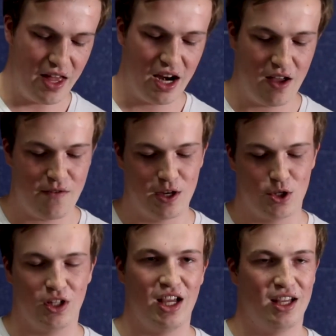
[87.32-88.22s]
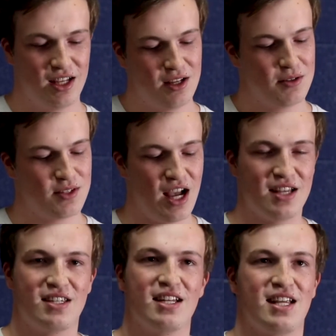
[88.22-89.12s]
then I eventually
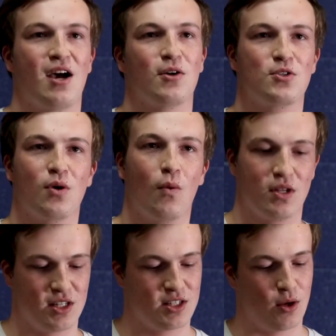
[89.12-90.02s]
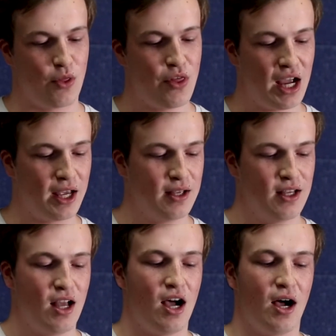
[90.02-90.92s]
sized it down so it wasn't so thick.
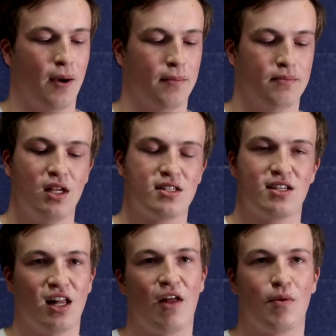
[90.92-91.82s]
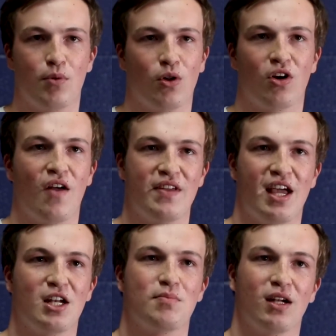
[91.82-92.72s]
It still had the puller on the
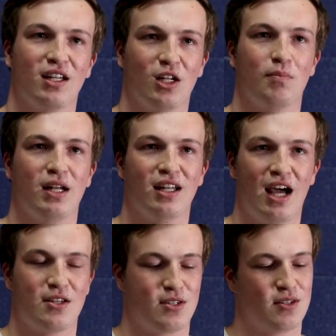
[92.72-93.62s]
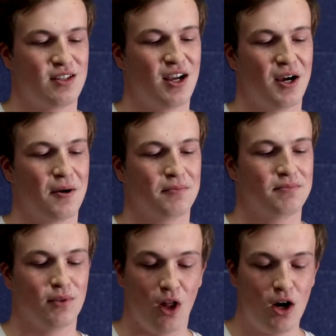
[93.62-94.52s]
end, but a little bit less
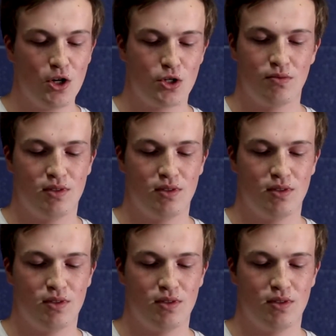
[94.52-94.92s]
large.